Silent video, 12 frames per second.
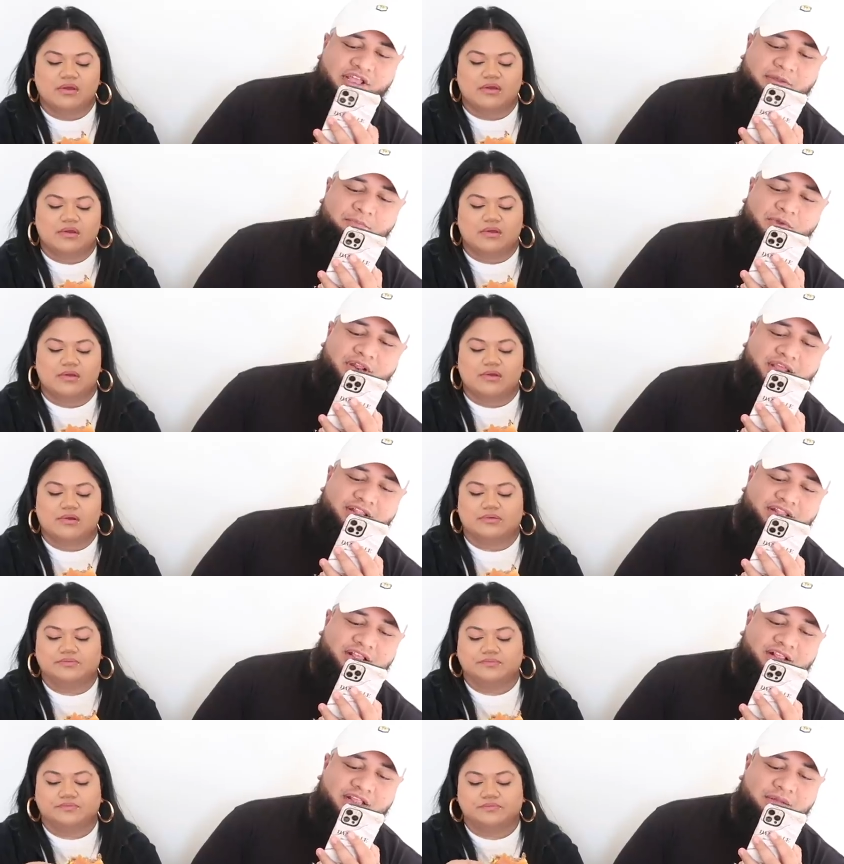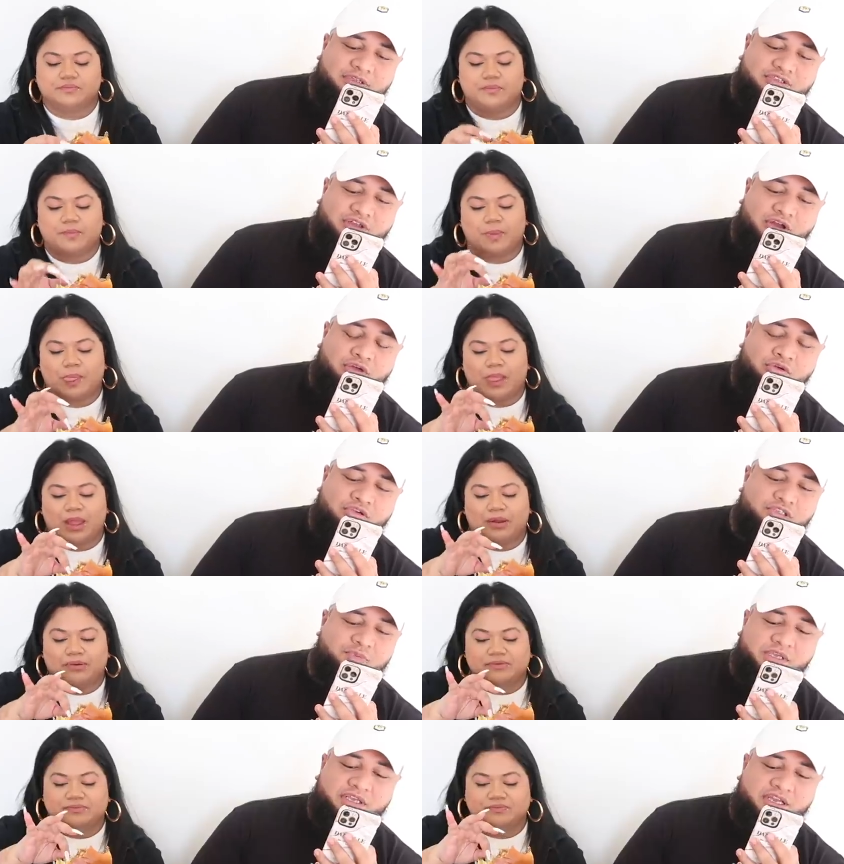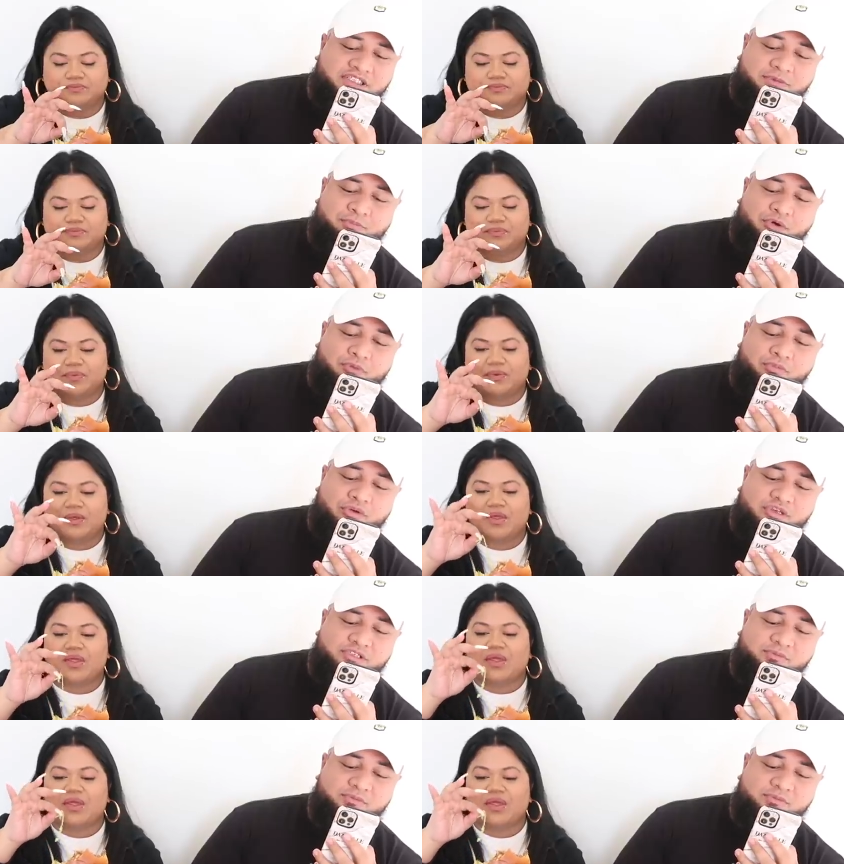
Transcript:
Speaker 1: Nick Minna in the club, this guy hooks me. Gussie Paul moys